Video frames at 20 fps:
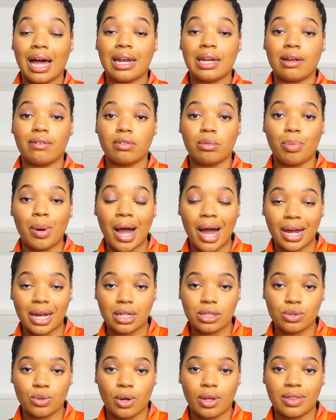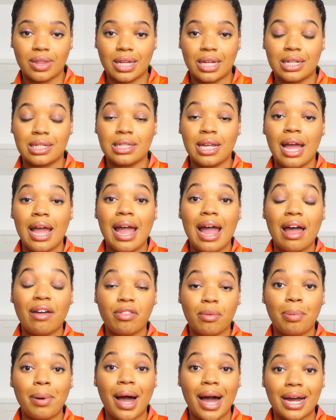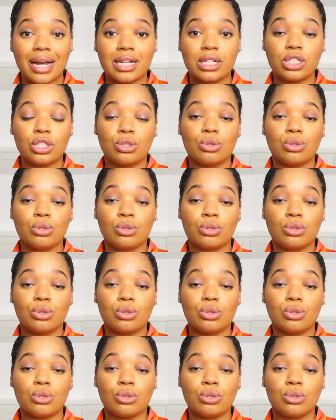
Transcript: I love the pockets on these, and the pockets